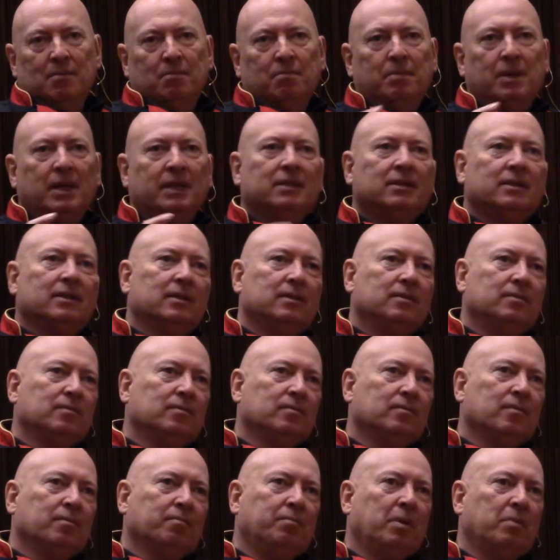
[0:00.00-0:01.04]

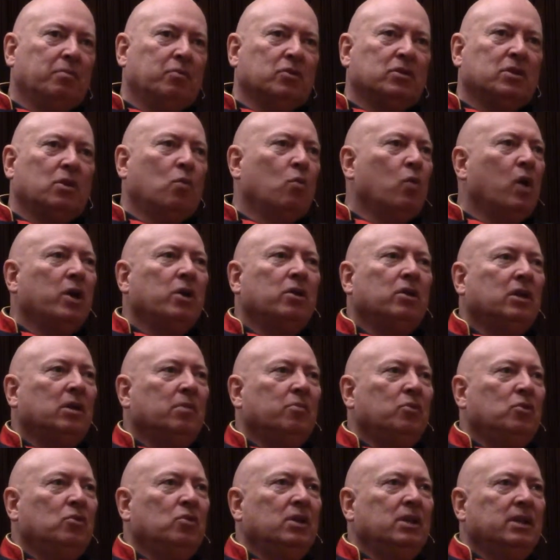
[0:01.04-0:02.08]
But people say, why you
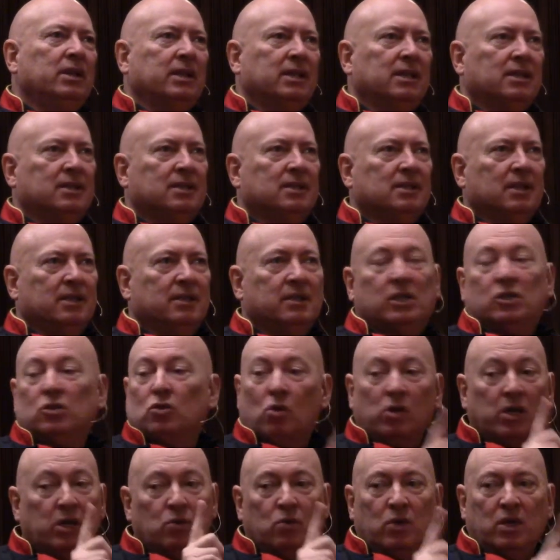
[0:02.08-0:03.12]
keep doing this? There's
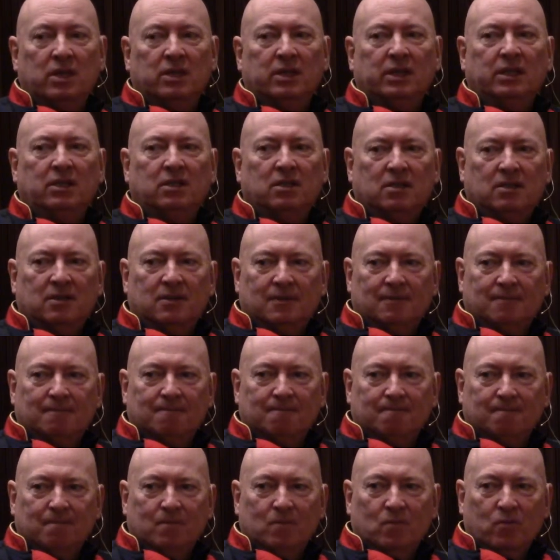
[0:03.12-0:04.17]
only one reason.
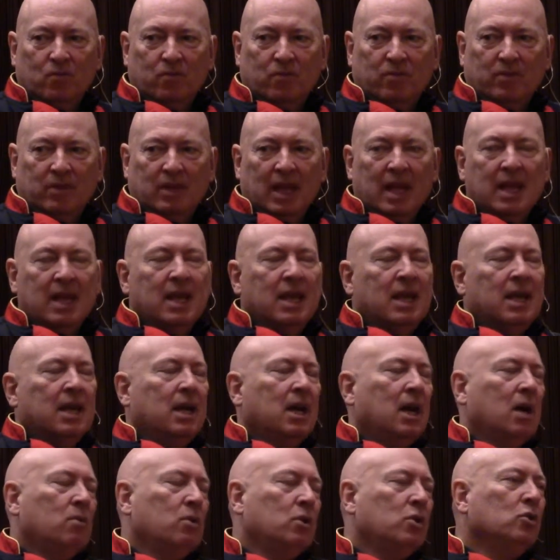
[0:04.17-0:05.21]

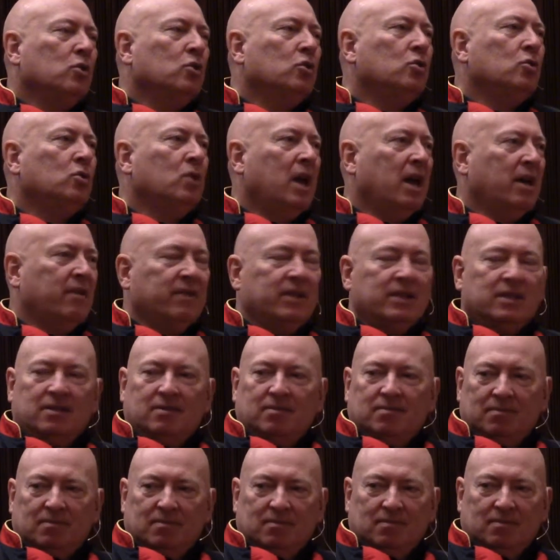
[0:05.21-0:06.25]
I want to go to heaven,
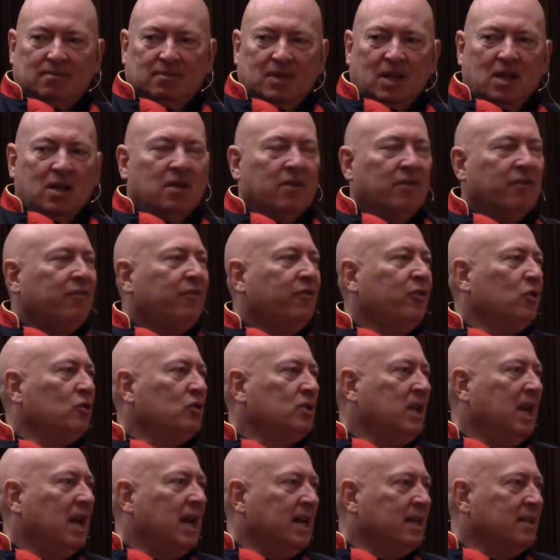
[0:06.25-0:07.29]
first
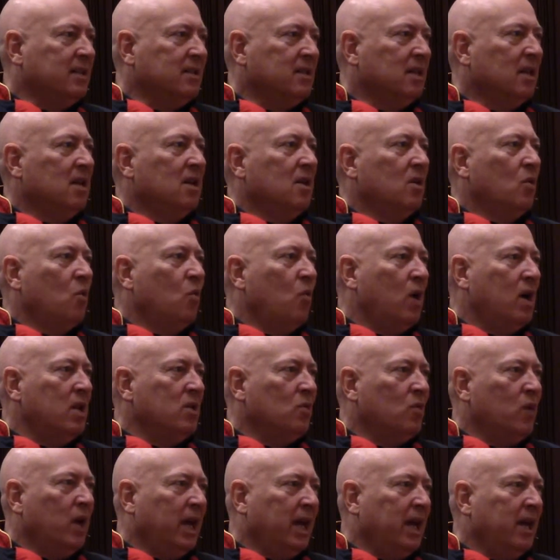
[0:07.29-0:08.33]
class,
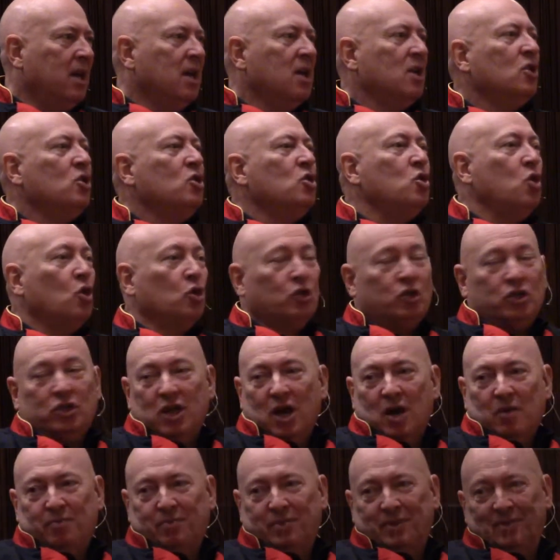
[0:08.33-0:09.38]
one way,
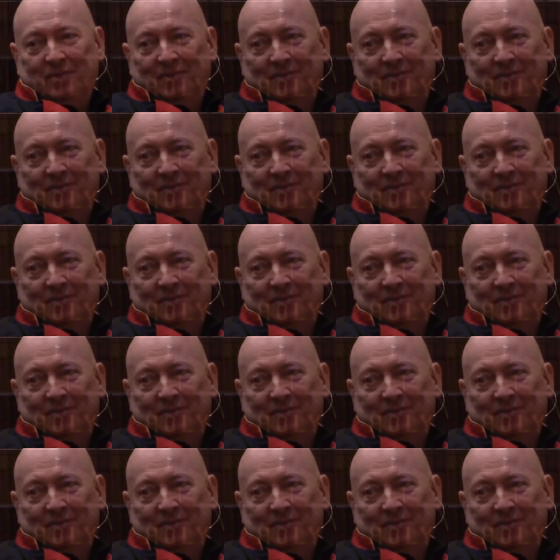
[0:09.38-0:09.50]
non-stop.